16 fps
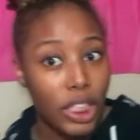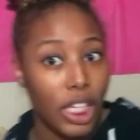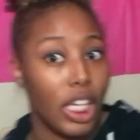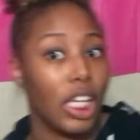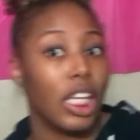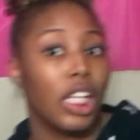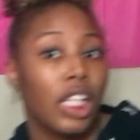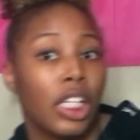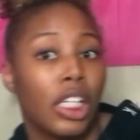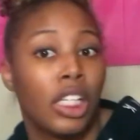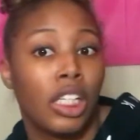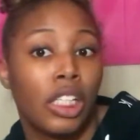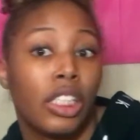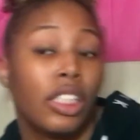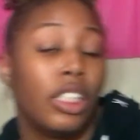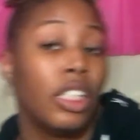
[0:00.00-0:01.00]
we
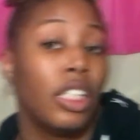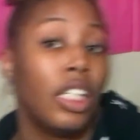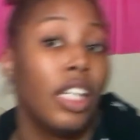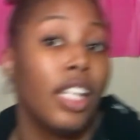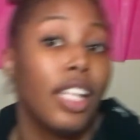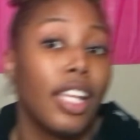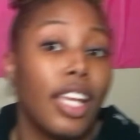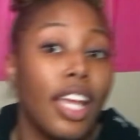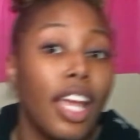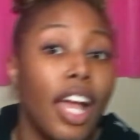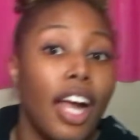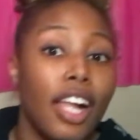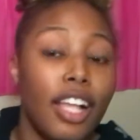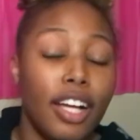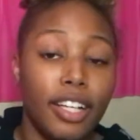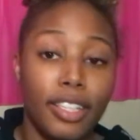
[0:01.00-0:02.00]

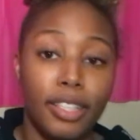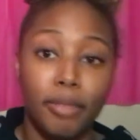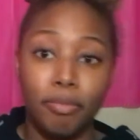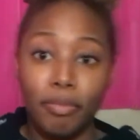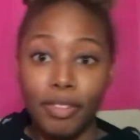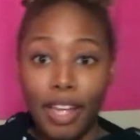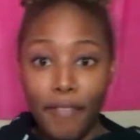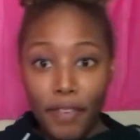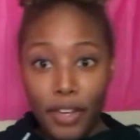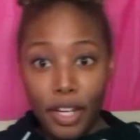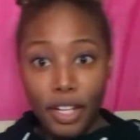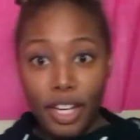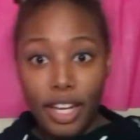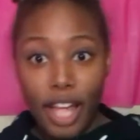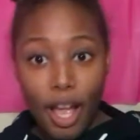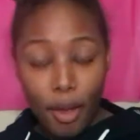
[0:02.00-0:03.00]
I figured
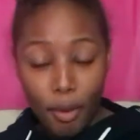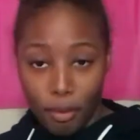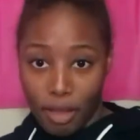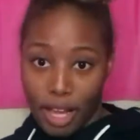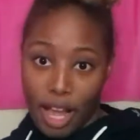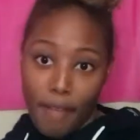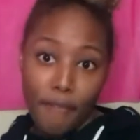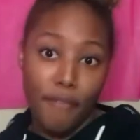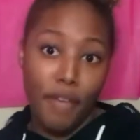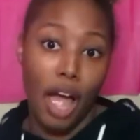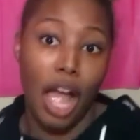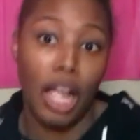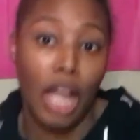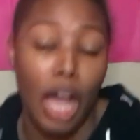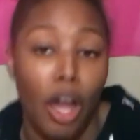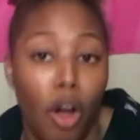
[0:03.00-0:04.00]
it out. Like I
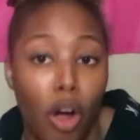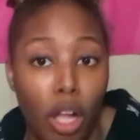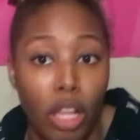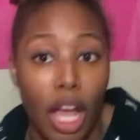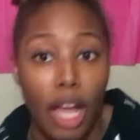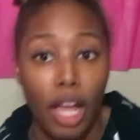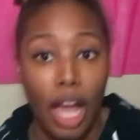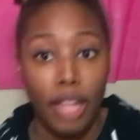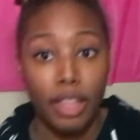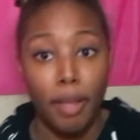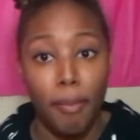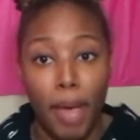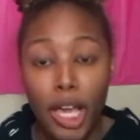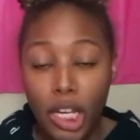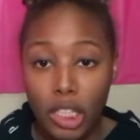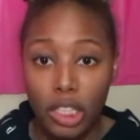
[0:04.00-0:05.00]
got the
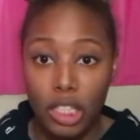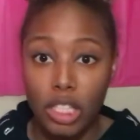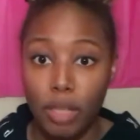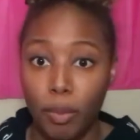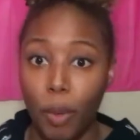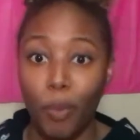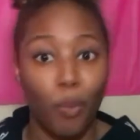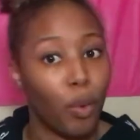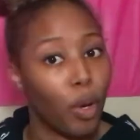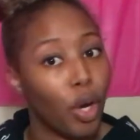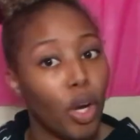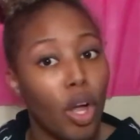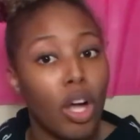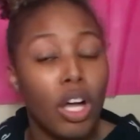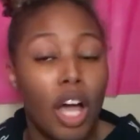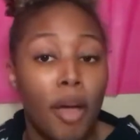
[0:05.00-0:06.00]
mechanism of where it
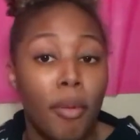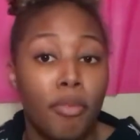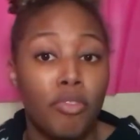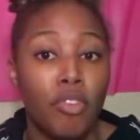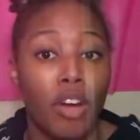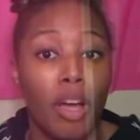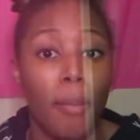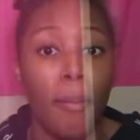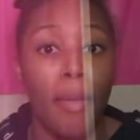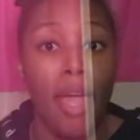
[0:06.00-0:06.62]
all comes from.